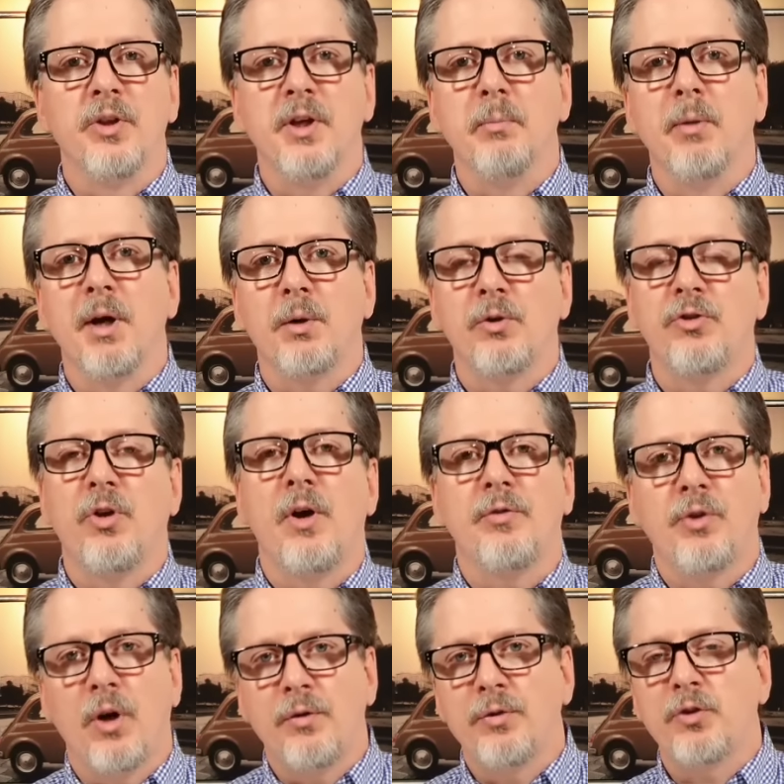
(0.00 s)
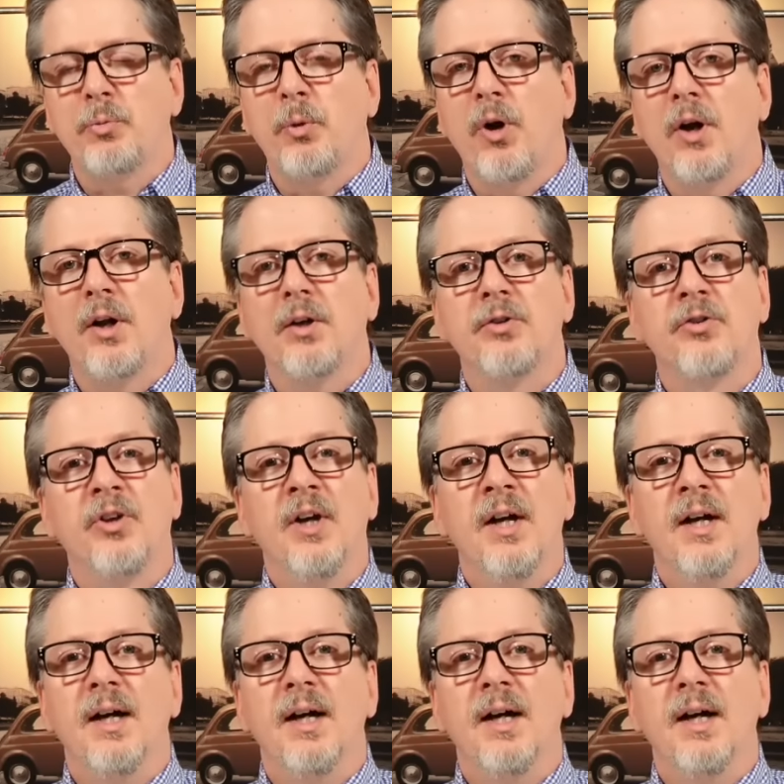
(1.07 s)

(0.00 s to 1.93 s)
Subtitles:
the Microsoft Office products.